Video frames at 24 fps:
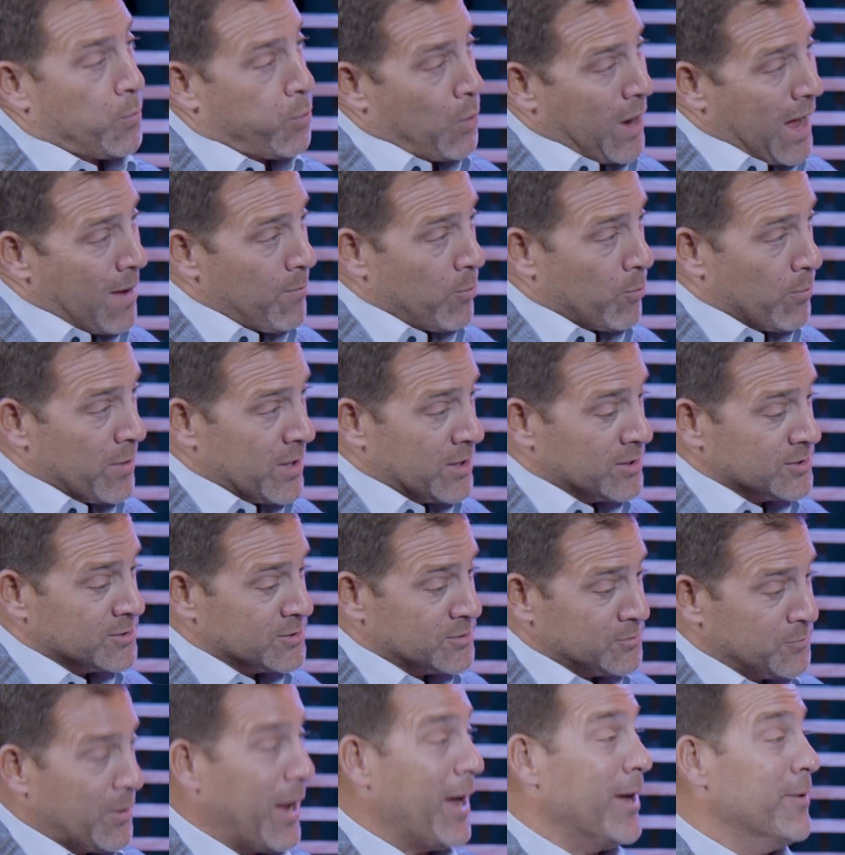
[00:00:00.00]
The problem
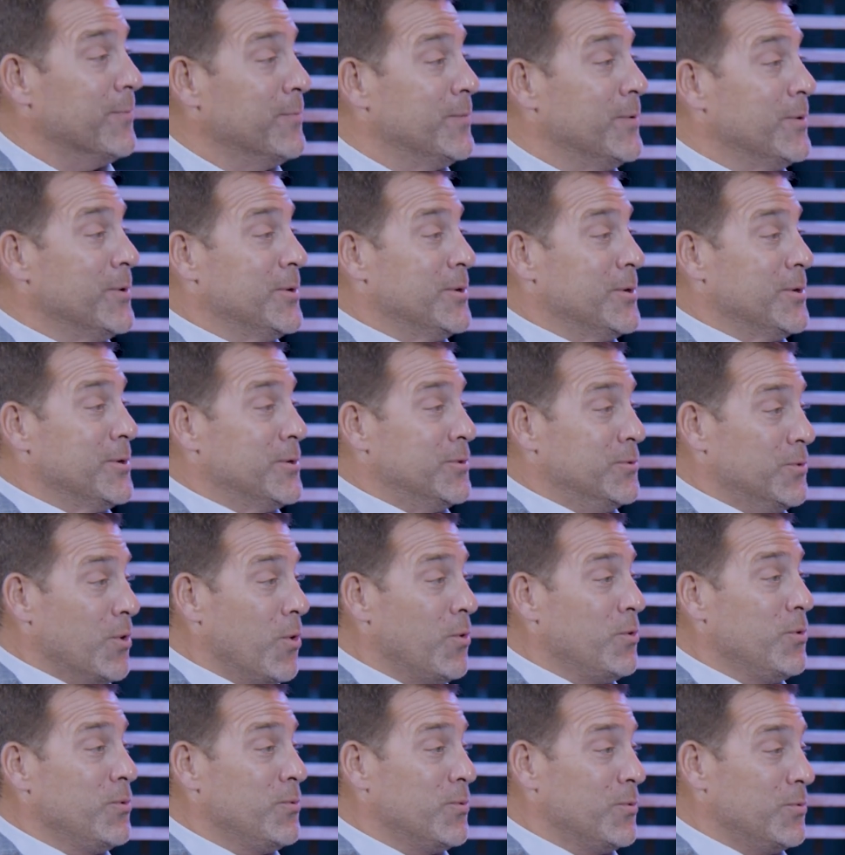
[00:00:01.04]
is that
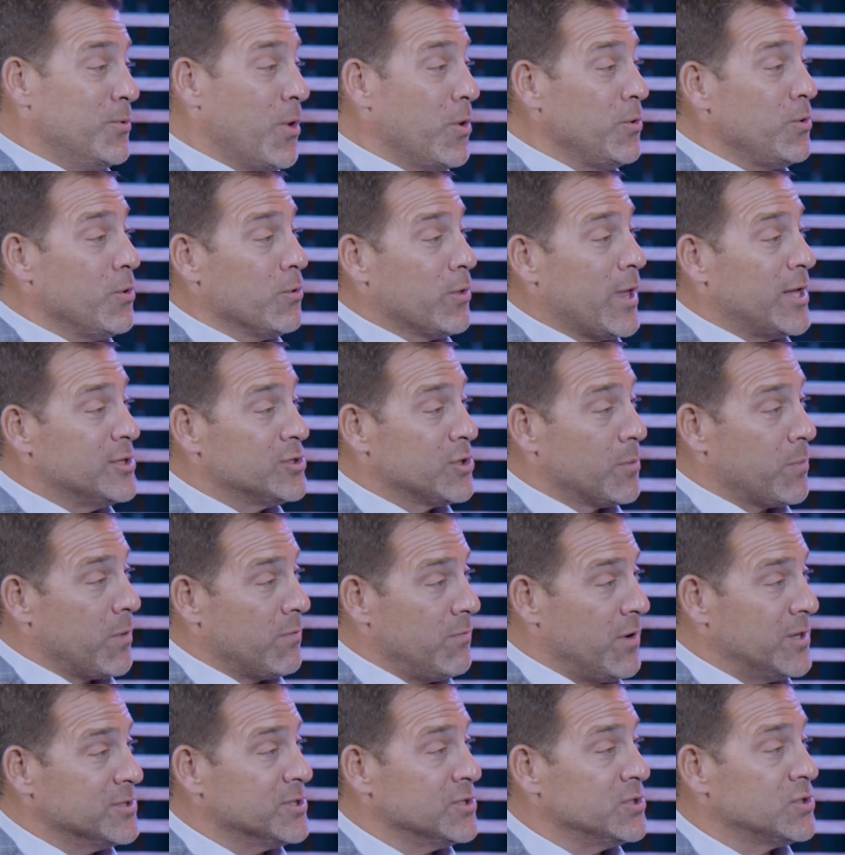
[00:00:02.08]
no new laser
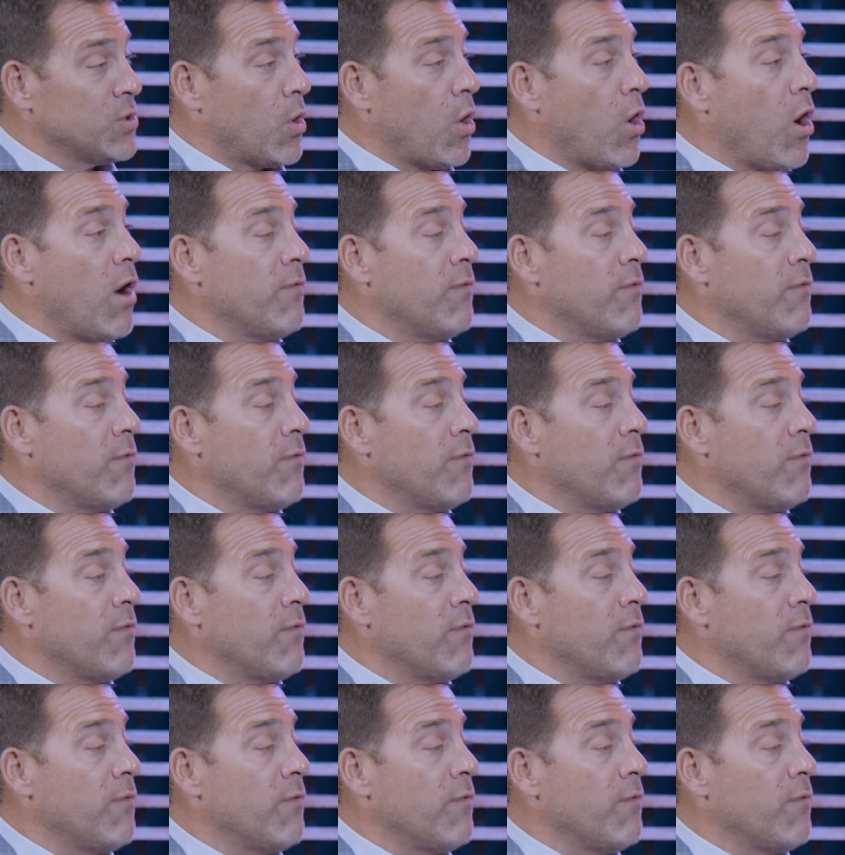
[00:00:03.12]
provisions